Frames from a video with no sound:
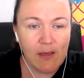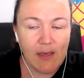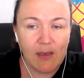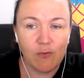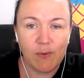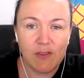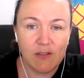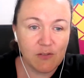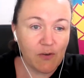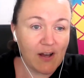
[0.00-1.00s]
It could be the
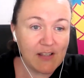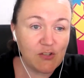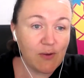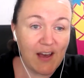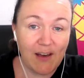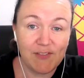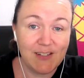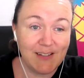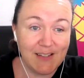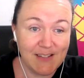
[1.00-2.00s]
device you have
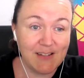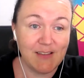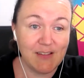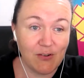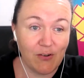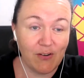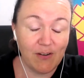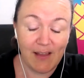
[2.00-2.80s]
to listen to this on.